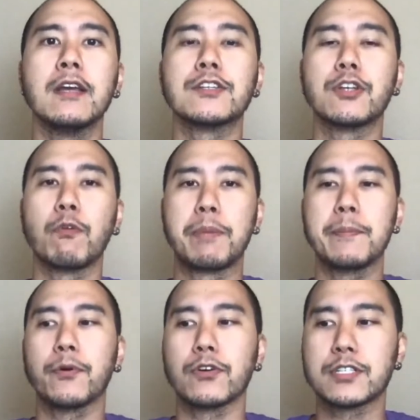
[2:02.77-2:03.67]
So when
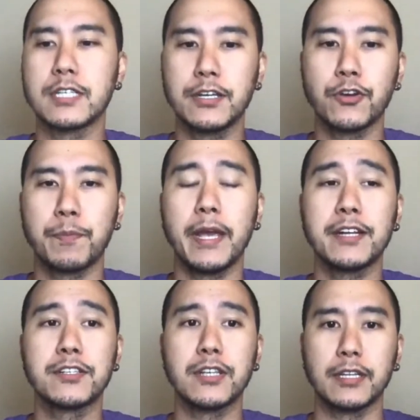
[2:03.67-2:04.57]
people are seeing your
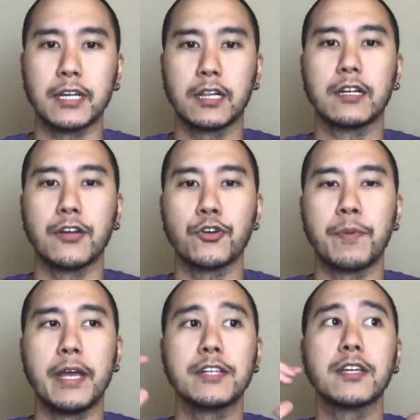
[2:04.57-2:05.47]
page and they click on your
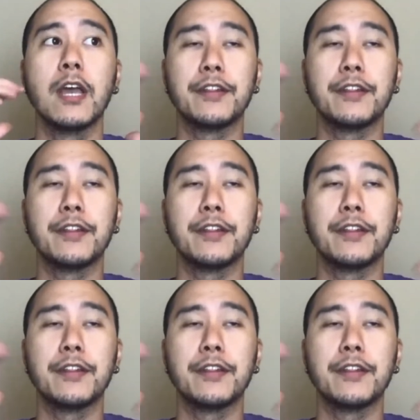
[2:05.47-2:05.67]
page,